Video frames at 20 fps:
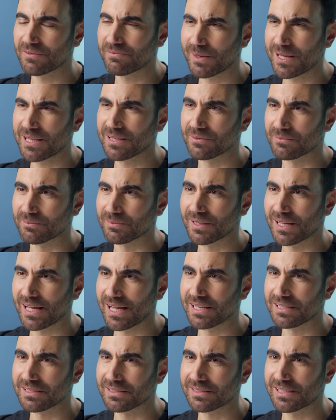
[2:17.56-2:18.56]
I've met them.
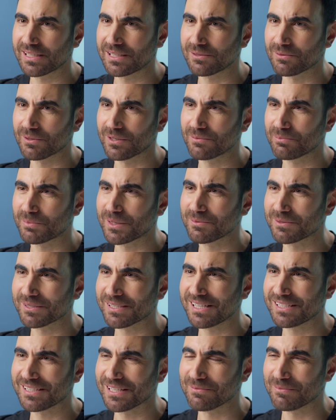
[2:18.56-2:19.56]
And tell you what, people
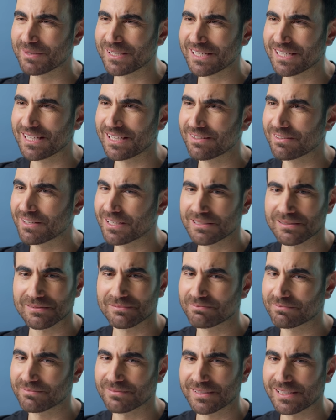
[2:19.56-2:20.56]
say don't meet your heroes.
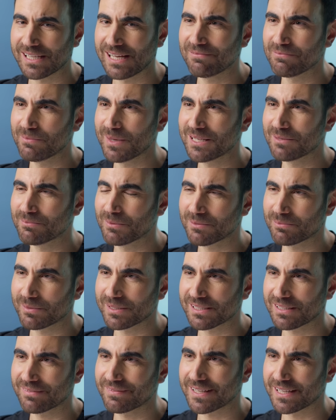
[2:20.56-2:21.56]
They haven't met the
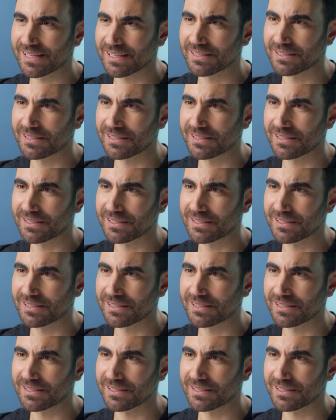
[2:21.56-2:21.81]
Muppets, have they?